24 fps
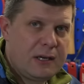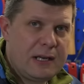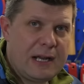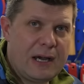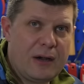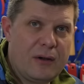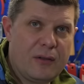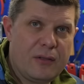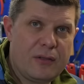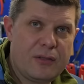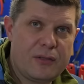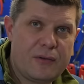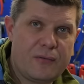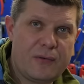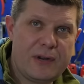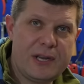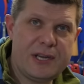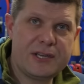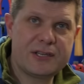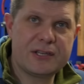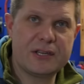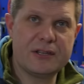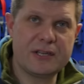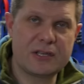Now, the
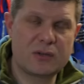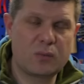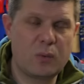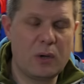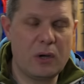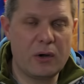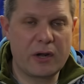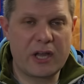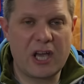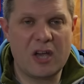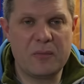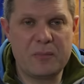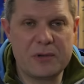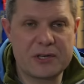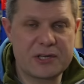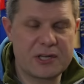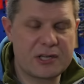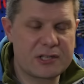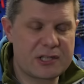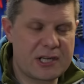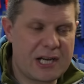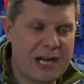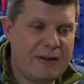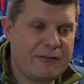reason this wheel gave me
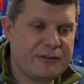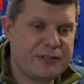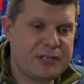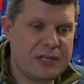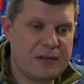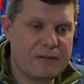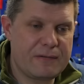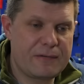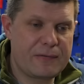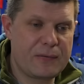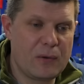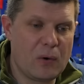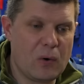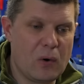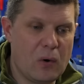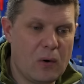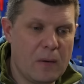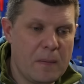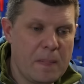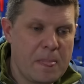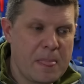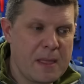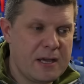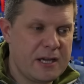such clarity of
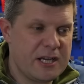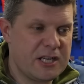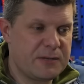thought